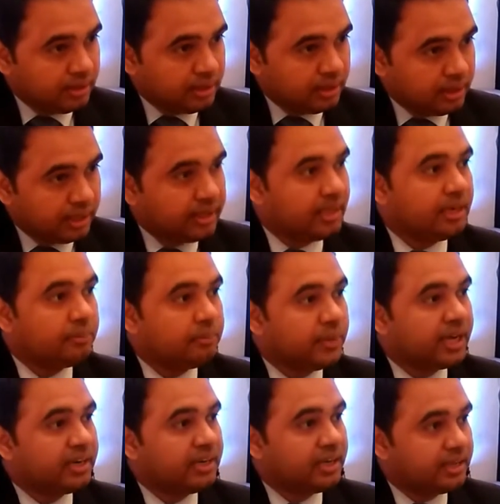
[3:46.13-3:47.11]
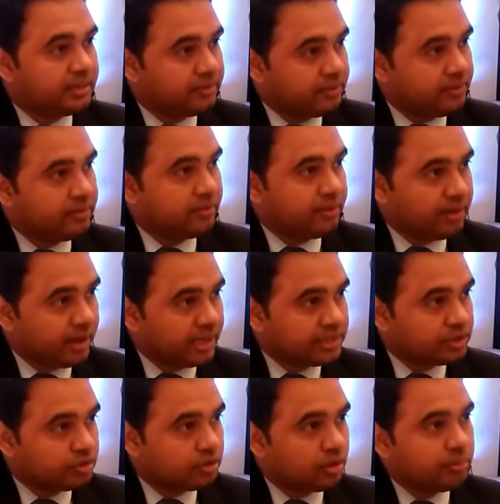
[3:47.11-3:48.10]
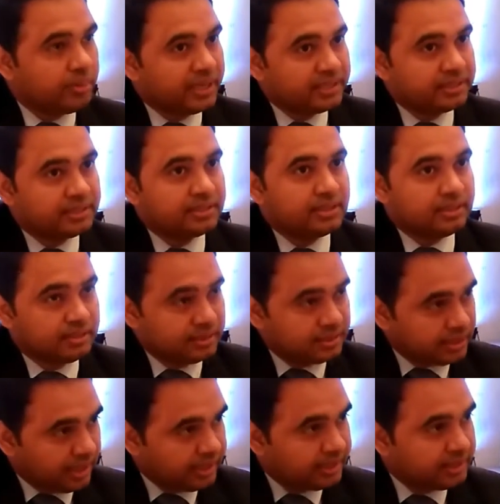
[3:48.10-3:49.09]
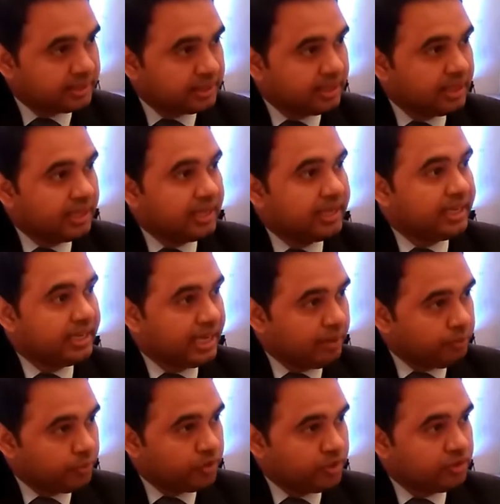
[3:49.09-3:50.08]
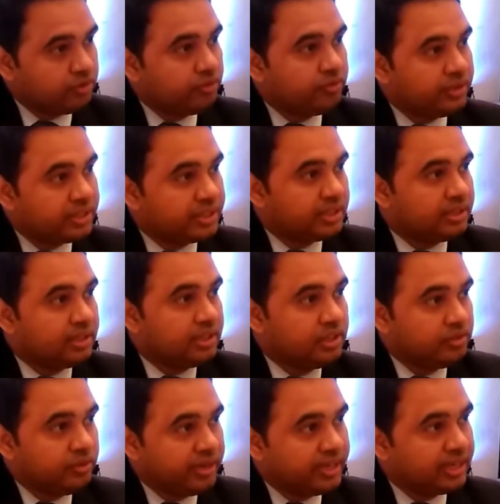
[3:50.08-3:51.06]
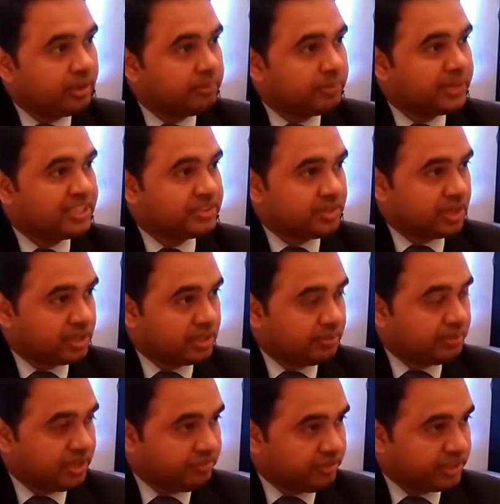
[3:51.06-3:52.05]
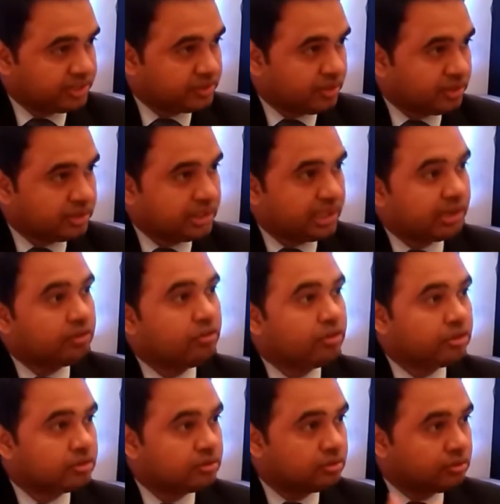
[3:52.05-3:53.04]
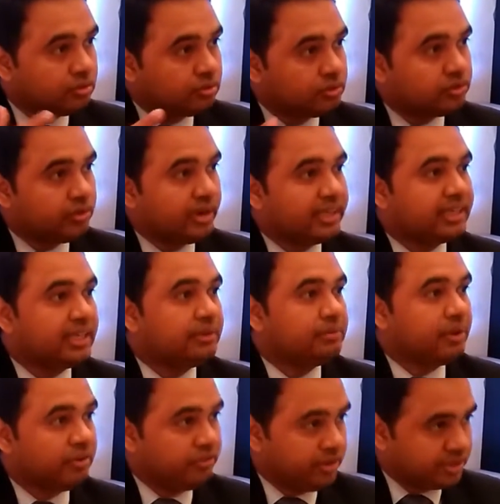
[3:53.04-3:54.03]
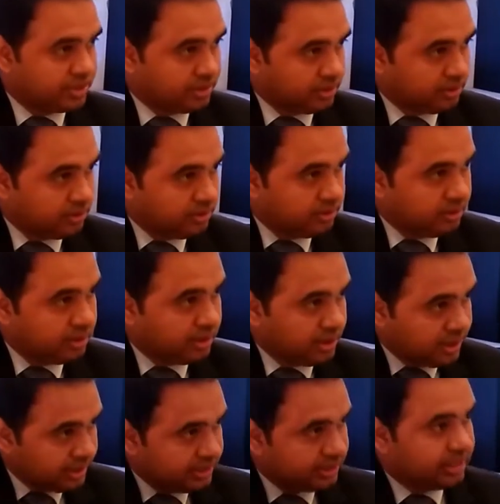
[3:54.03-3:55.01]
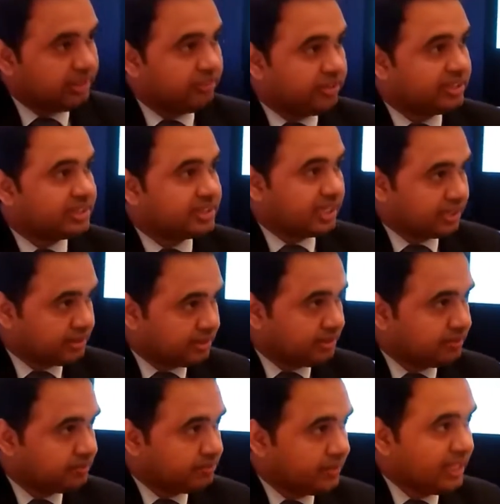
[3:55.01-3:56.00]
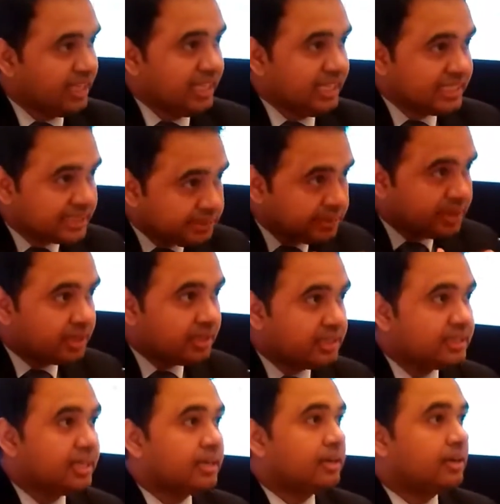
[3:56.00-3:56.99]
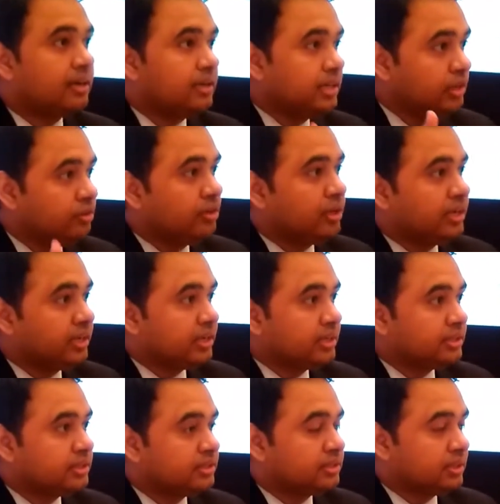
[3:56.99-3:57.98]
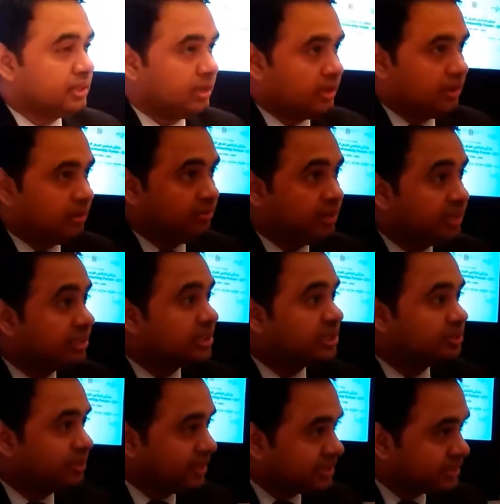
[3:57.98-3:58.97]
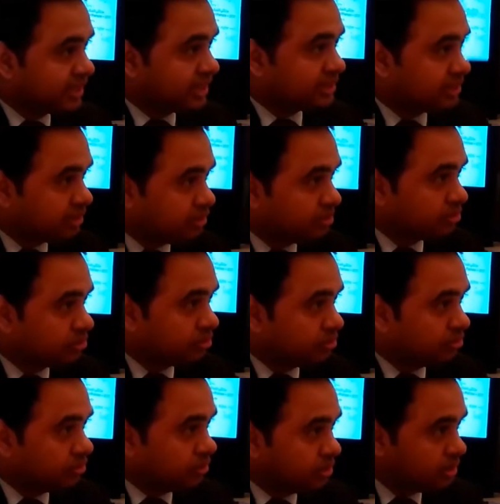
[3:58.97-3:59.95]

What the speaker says: Anil Ambani-led Reliance Group has signed a MOU with UAE company Tata Manufacturing. They are going to jointly manufacture in the defense sector. Similarly, there are new areas in the space sector also.